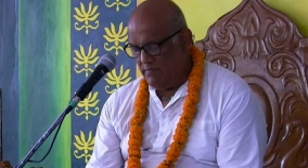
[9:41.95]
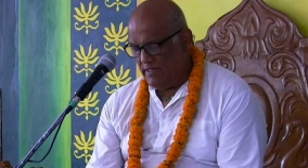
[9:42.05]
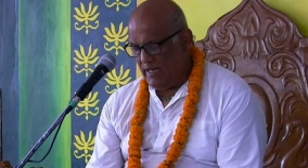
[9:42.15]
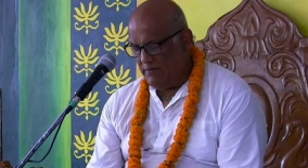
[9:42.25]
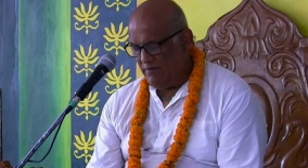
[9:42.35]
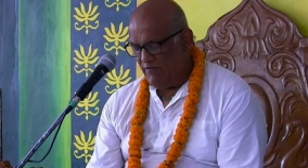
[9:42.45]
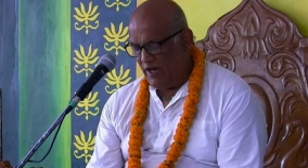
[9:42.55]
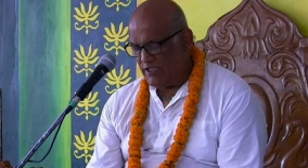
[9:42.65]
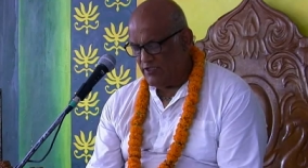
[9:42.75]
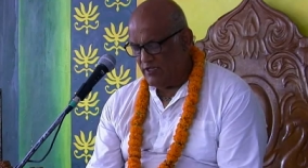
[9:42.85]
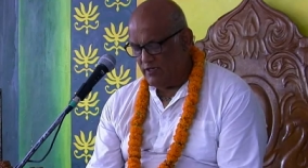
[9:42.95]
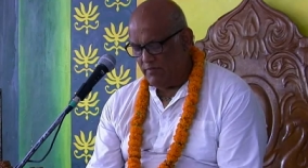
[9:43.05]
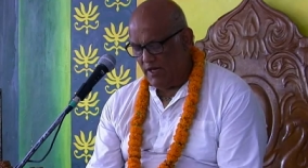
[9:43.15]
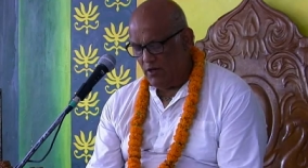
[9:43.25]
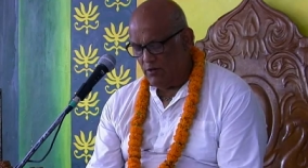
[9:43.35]
became a
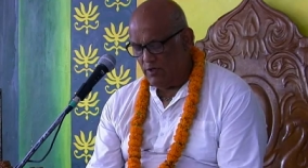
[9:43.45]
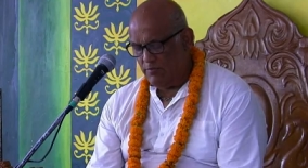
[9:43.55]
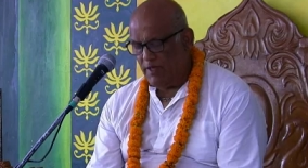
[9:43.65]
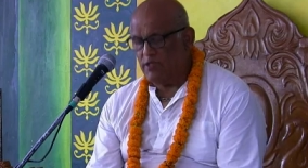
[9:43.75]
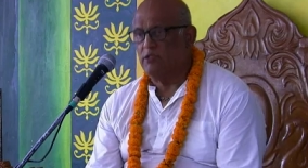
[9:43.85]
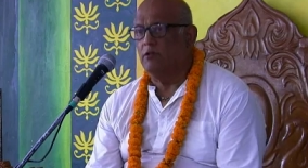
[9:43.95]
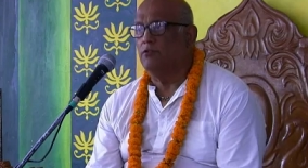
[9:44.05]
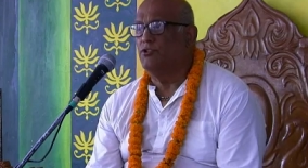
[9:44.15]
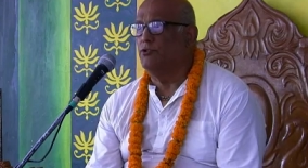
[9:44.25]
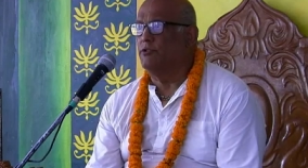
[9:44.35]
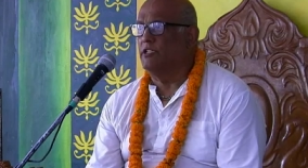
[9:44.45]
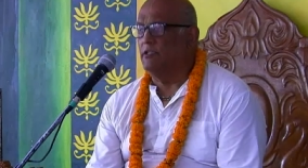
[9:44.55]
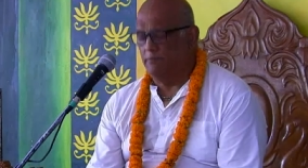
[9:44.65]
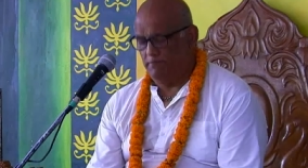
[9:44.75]
Vaishya by occupational duty.